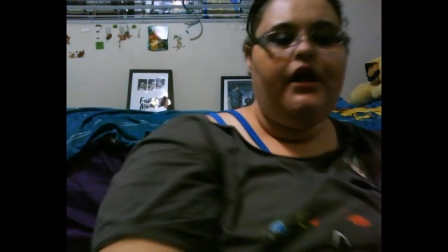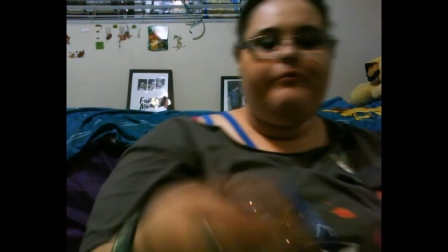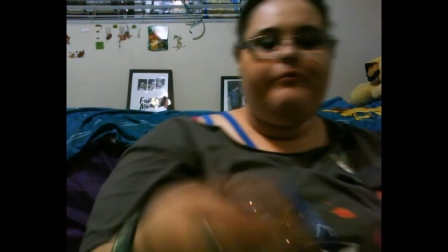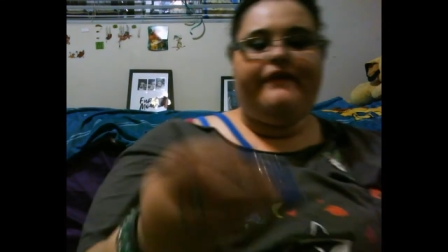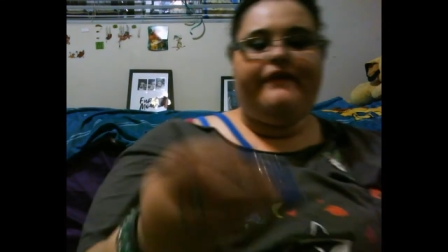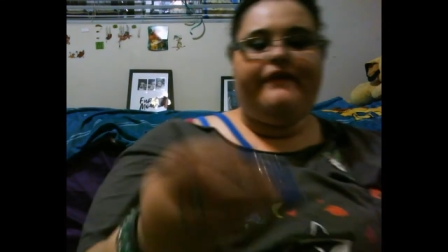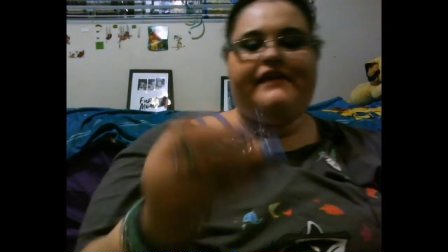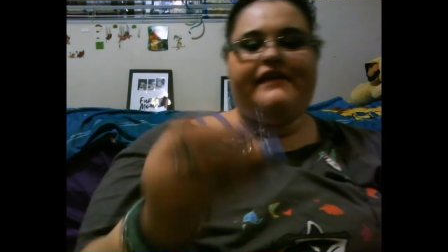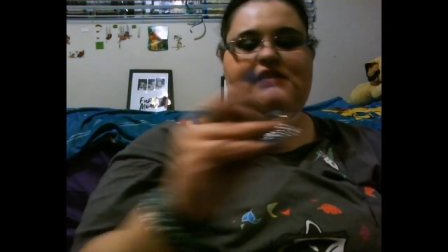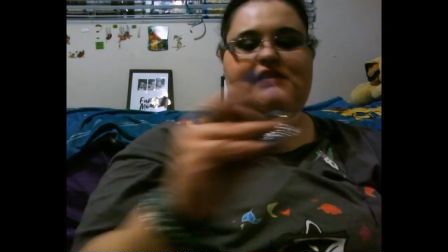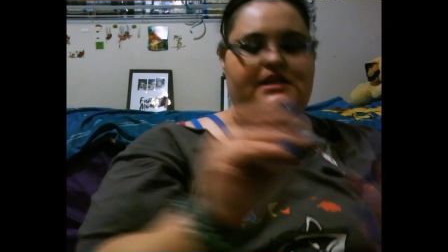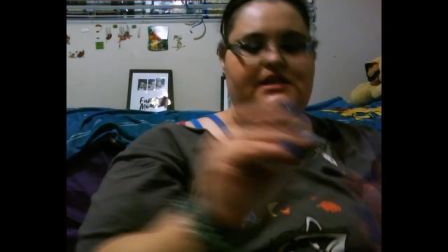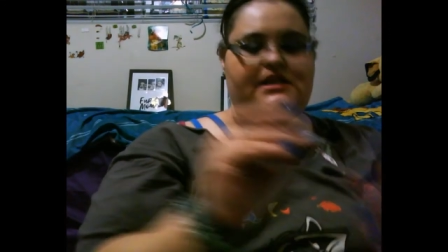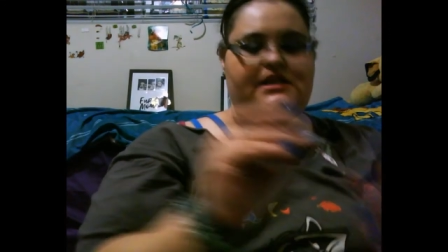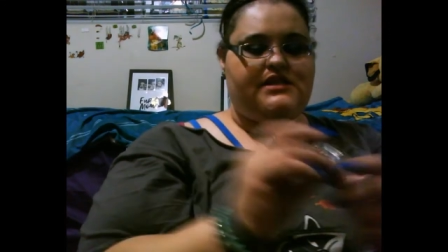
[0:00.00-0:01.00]
But this
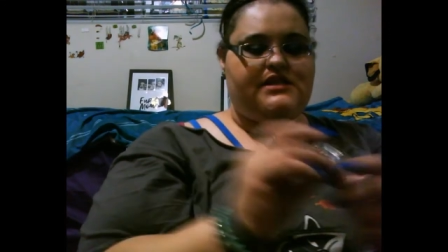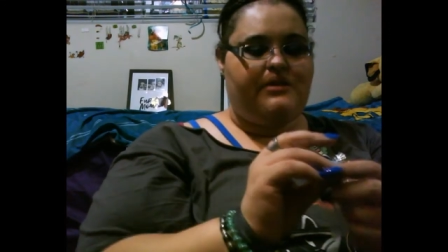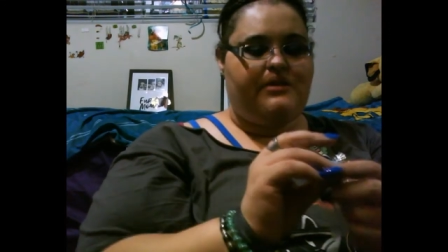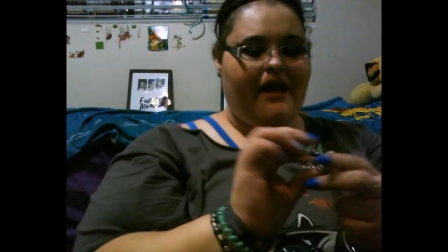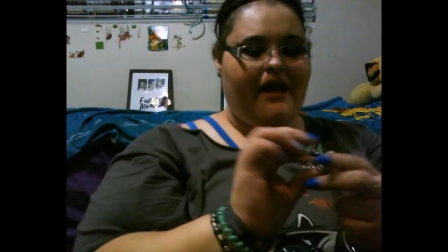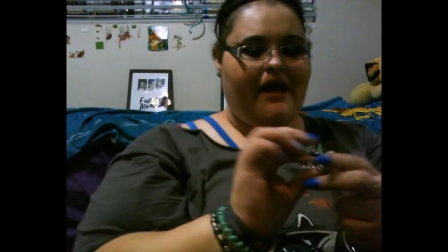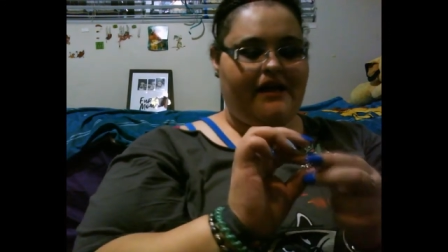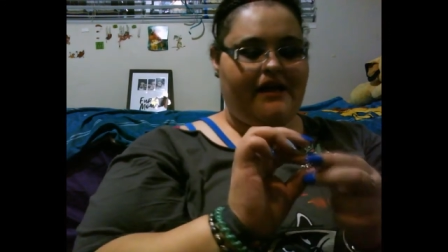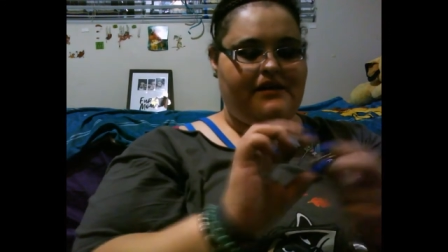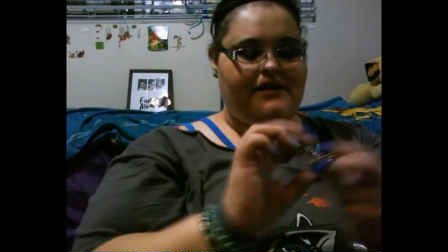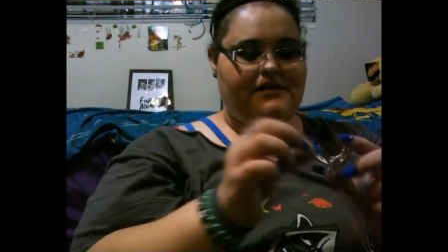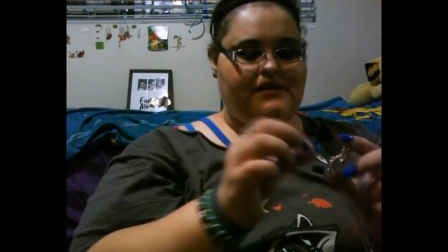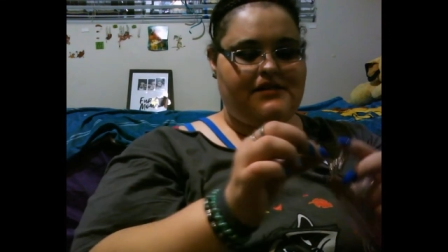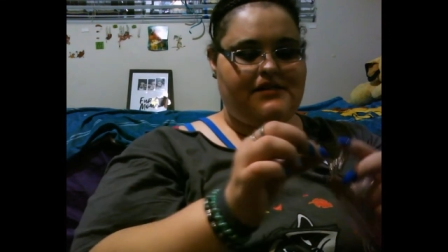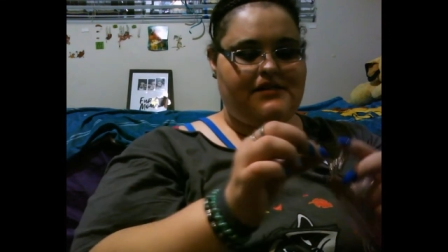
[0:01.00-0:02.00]
is the
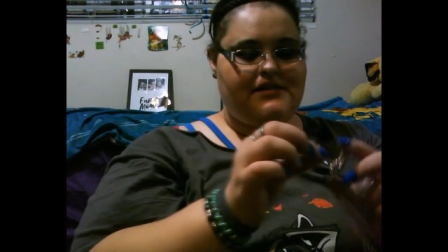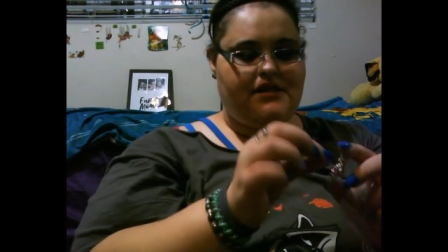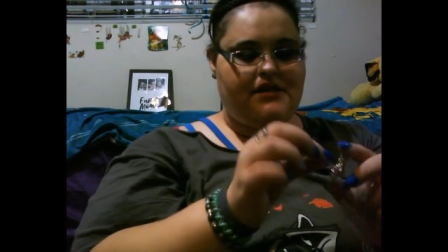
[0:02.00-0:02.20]
pendant